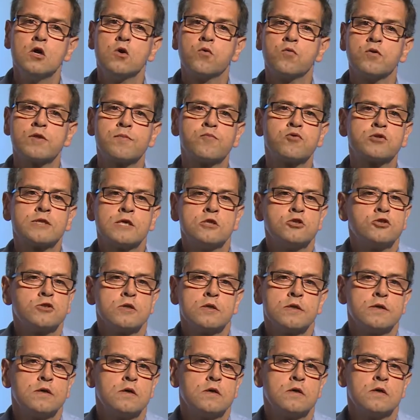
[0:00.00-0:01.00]
with
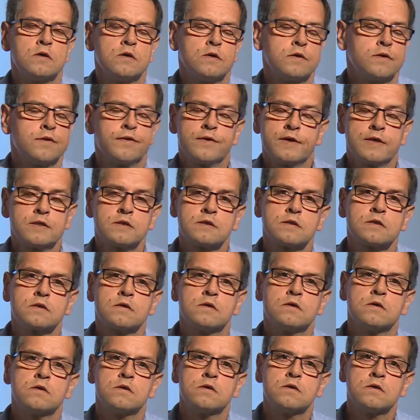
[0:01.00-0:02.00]
potential threats
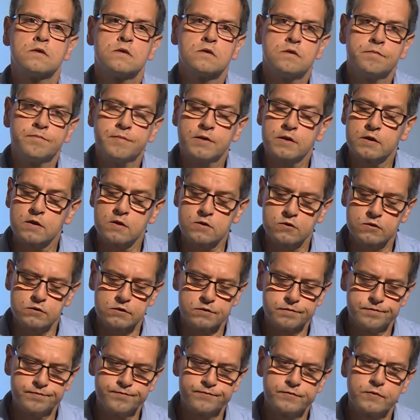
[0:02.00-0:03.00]

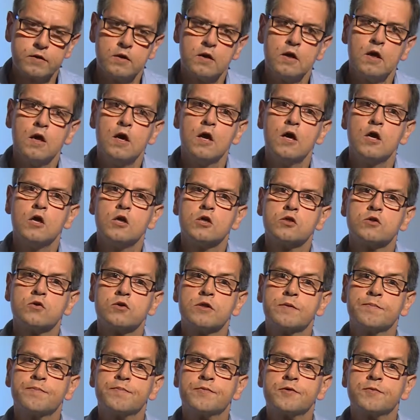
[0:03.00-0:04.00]
implications. So
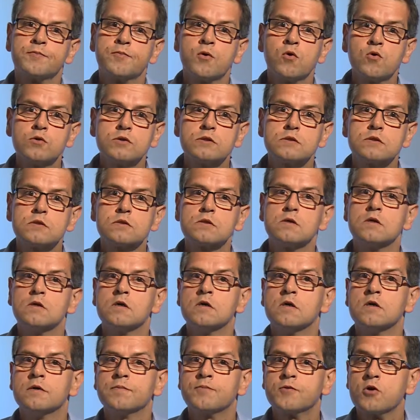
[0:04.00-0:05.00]
the proposed
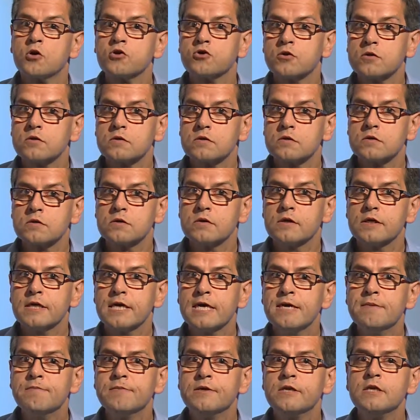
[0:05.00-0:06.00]
project
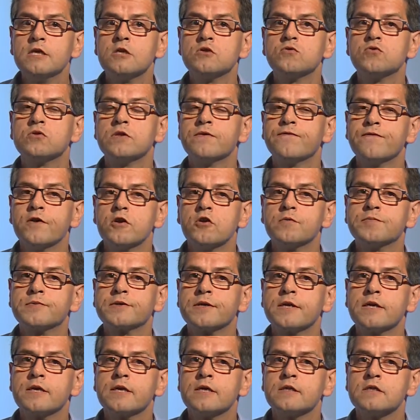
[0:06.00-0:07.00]
aim really to develop,
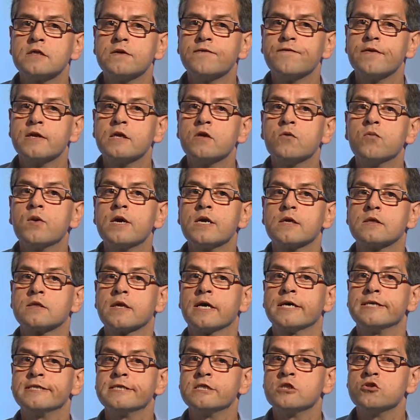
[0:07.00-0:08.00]
train, and evaluate
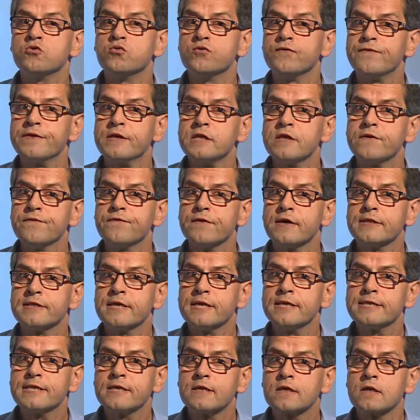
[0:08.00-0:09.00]
an innovative
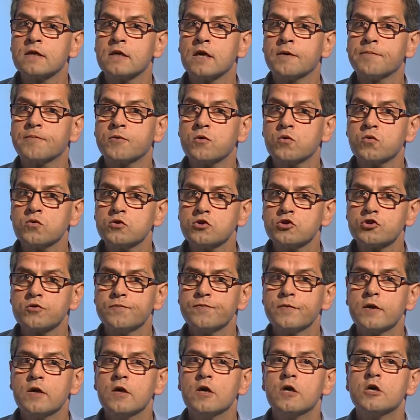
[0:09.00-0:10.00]
analytical approach
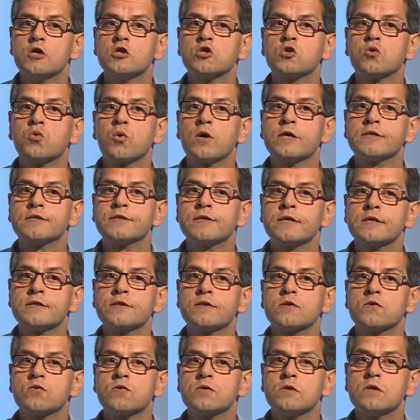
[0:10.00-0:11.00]
to
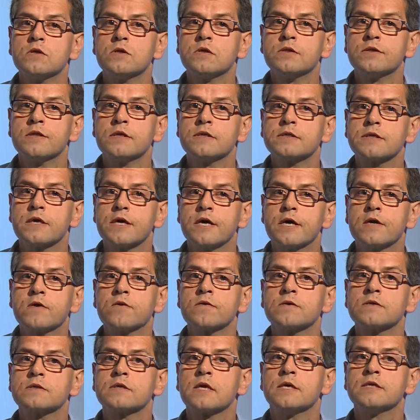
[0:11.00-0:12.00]
address these
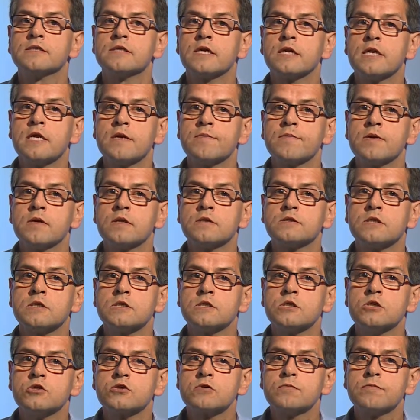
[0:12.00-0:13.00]
errors and enable
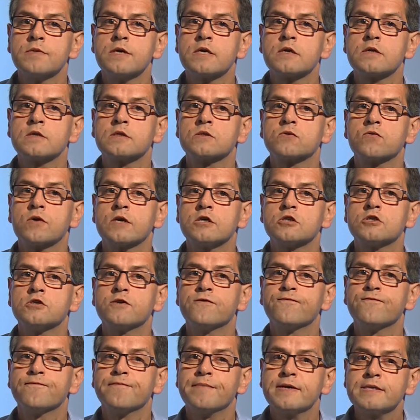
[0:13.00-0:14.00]
decision makers to
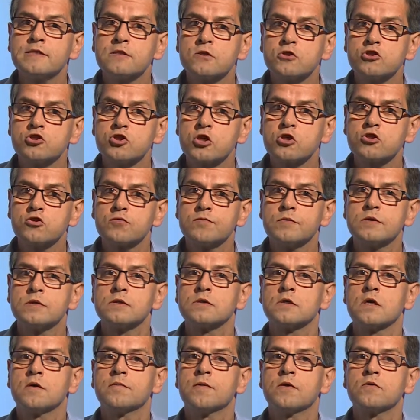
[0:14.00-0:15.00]
achieve better
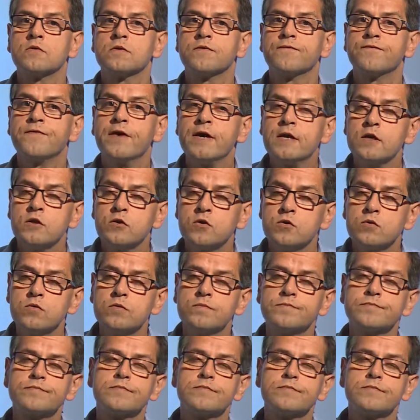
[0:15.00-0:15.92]
judgments about the value